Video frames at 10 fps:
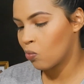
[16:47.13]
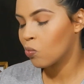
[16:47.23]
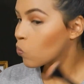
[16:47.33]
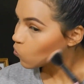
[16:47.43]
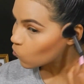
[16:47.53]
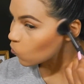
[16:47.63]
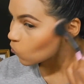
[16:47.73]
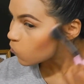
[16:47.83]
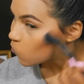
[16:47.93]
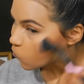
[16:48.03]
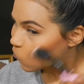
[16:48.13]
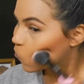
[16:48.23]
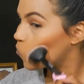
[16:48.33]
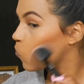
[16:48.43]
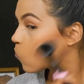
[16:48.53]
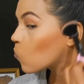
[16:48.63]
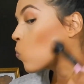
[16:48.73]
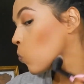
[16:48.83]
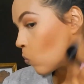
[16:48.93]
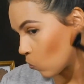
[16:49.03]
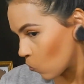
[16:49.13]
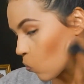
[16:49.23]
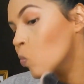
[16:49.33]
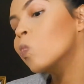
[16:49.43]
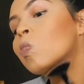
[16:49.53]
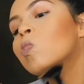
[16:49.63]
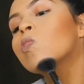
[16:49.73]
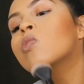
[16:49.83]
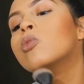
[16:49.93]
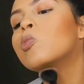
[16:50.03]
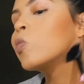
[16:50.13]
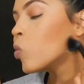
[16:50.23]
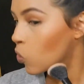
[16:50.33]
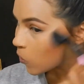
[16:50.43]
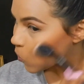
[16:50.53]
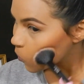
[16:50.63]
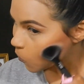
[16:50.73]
So as you can tell, I really go ham with the bronzer